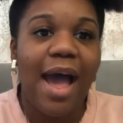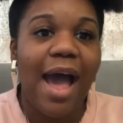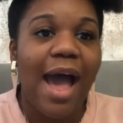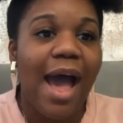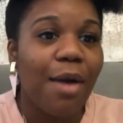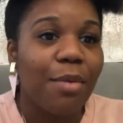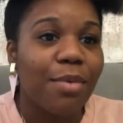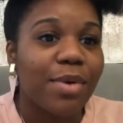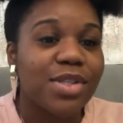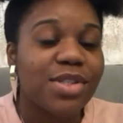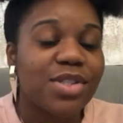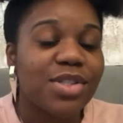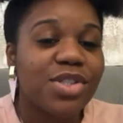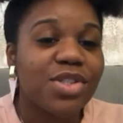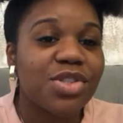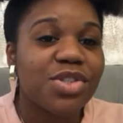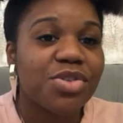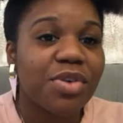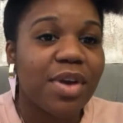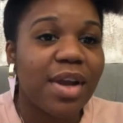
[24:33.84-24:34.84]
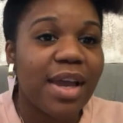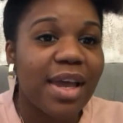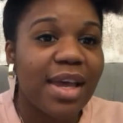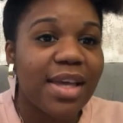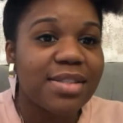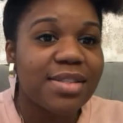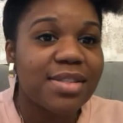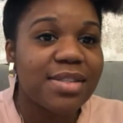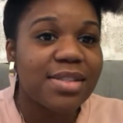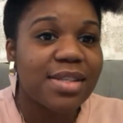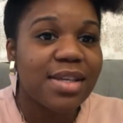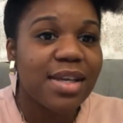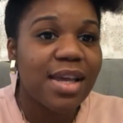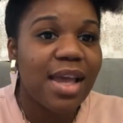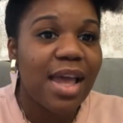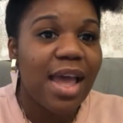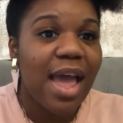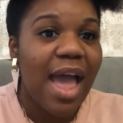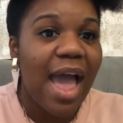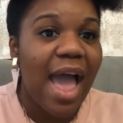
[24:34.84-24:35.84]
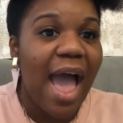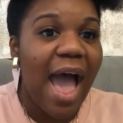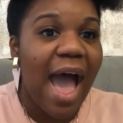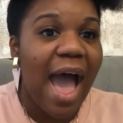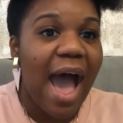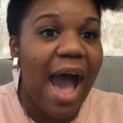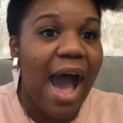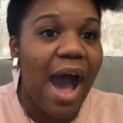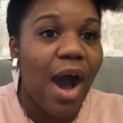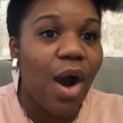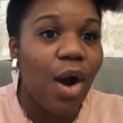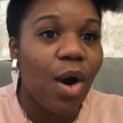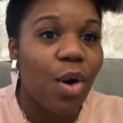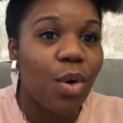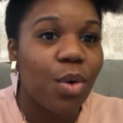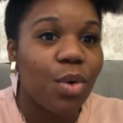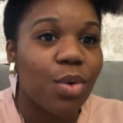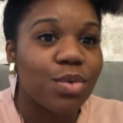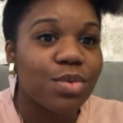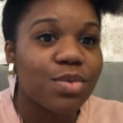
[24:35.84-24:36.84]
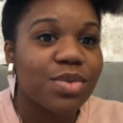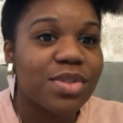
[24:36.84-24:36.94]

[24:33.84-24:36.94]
I was stressed out.